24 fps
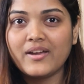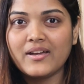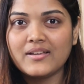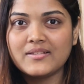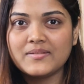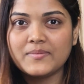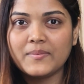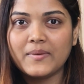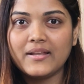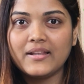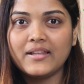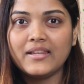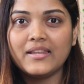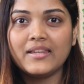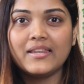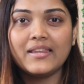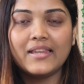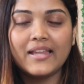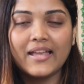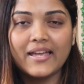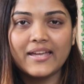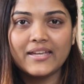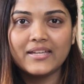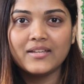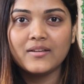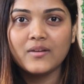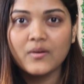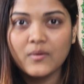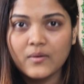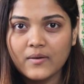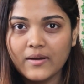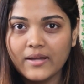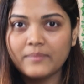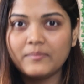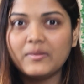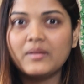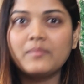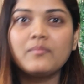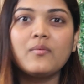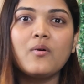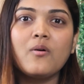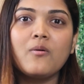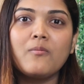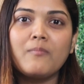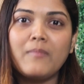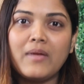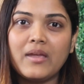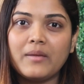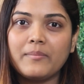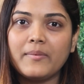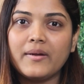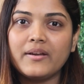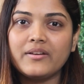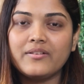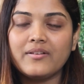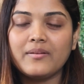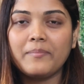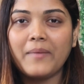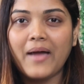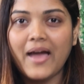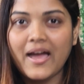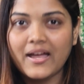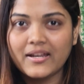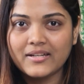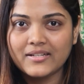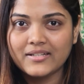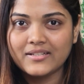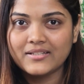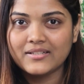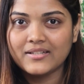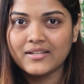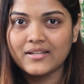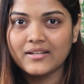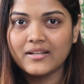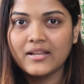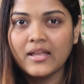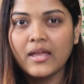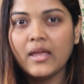as well, like GoIbibo, Make My Trip, and Intel.